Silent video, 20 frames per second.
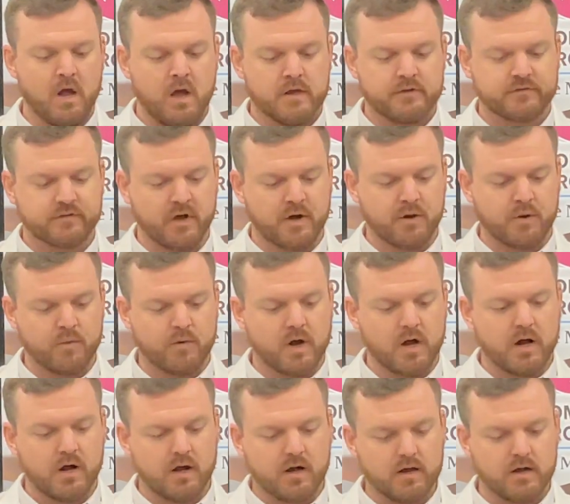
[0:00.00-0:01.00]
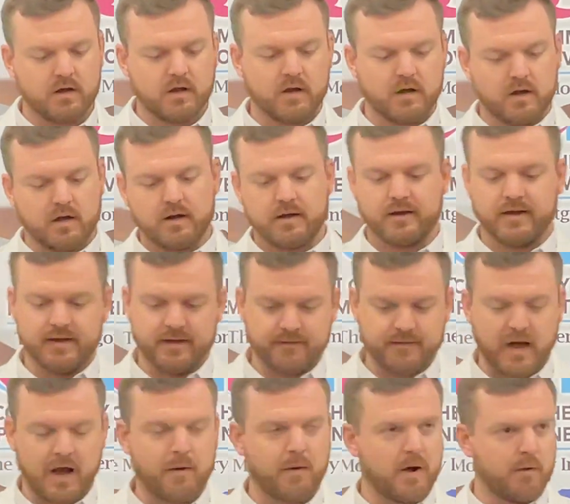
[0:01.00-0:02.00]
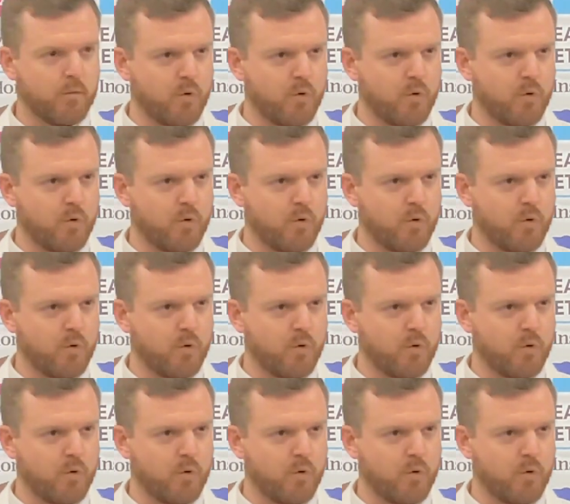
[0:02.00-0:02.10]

So I